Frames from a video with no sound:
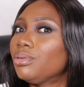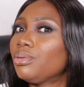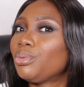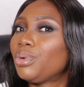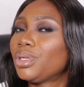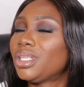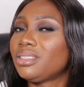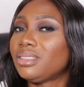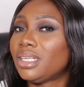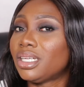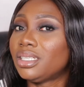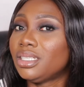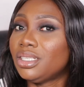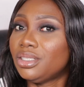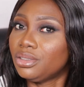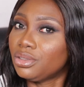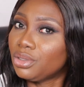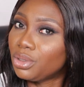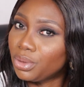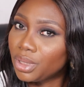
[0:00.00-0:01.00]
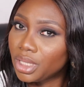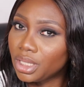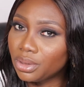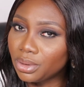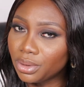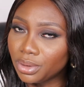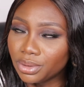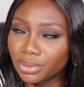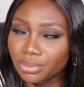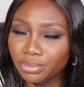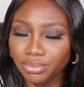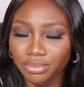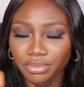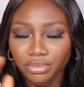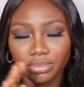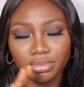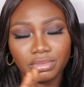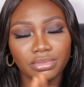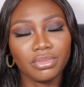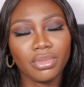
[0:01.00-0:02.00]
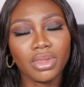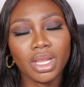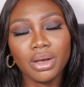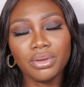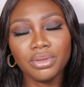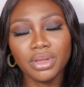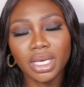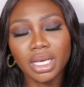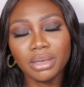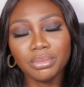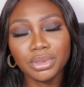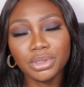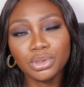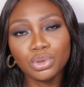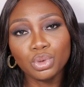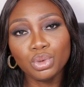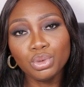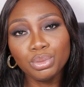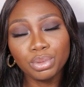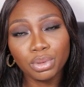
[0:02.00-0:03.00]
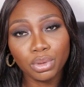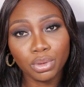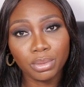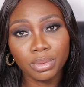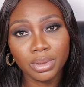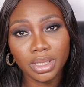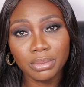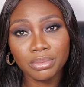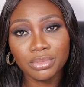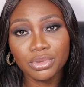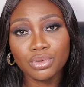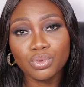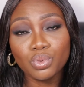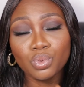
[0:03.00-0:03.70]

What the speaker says: What exactly is going on? Now there can be 2 problems.